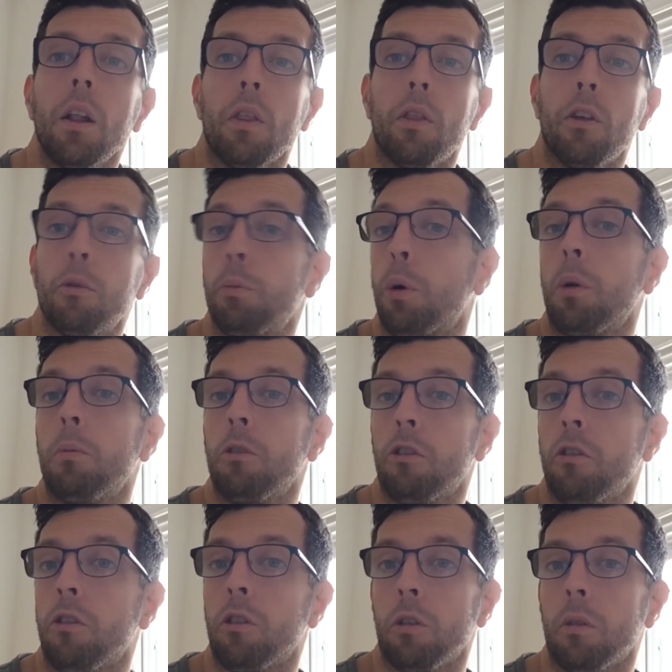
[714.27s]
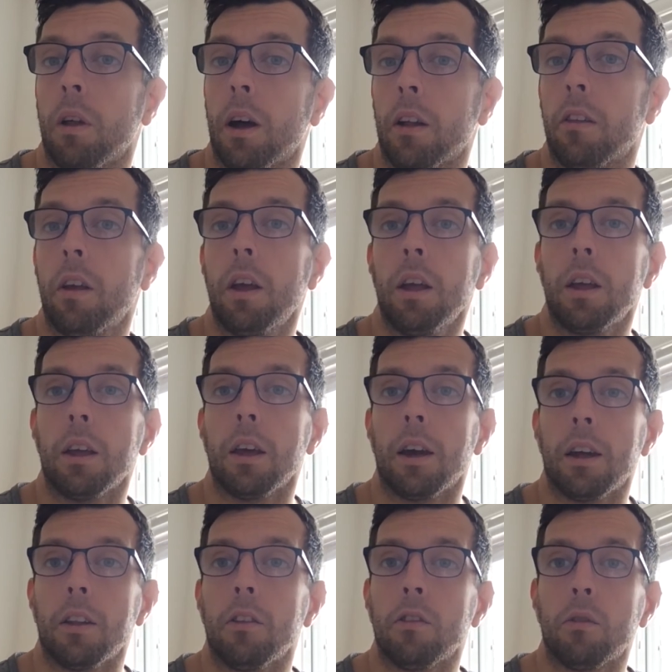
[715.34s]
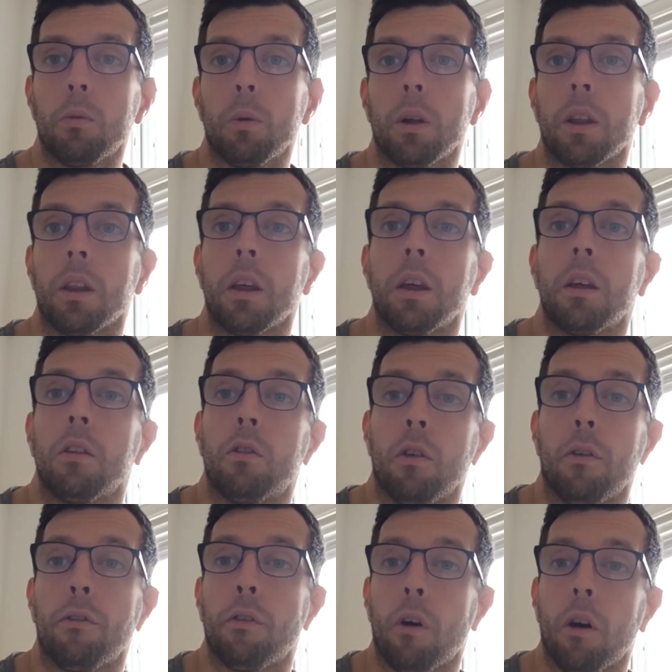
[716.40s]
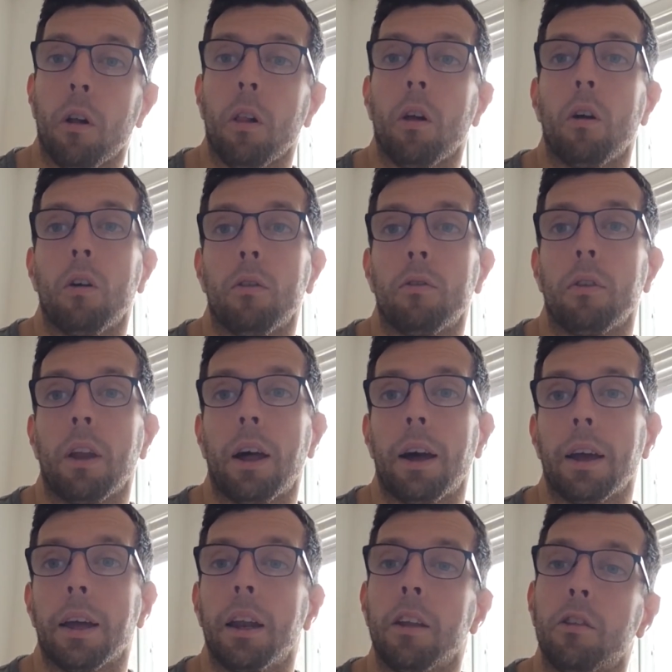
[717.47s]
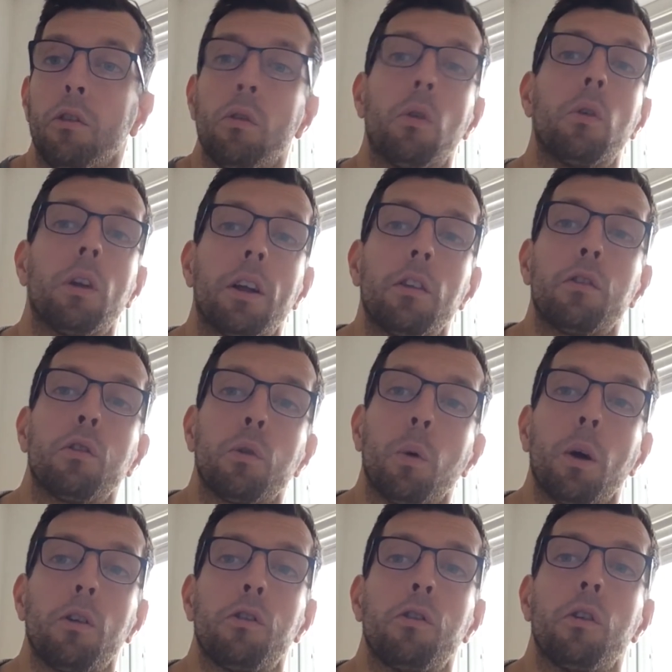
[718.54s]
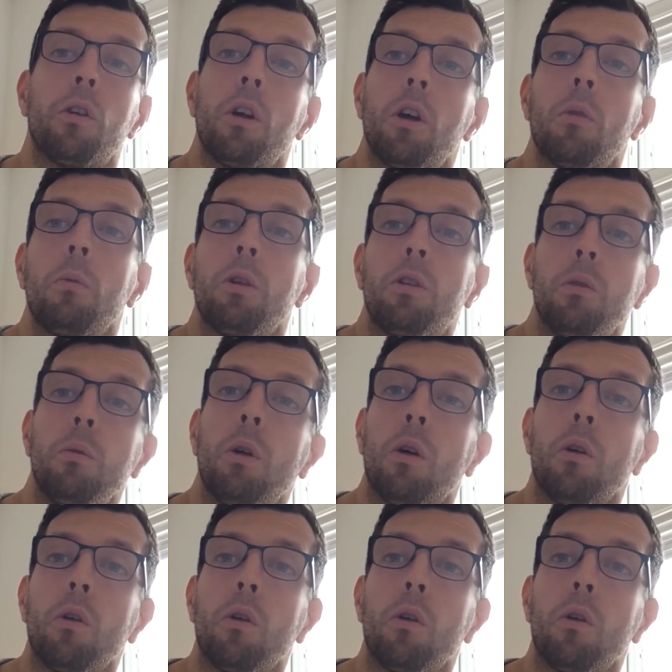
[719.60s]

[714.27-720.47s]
This poem doesn't do that. He ends with to fall or fly, and it's an unanswered question. We do not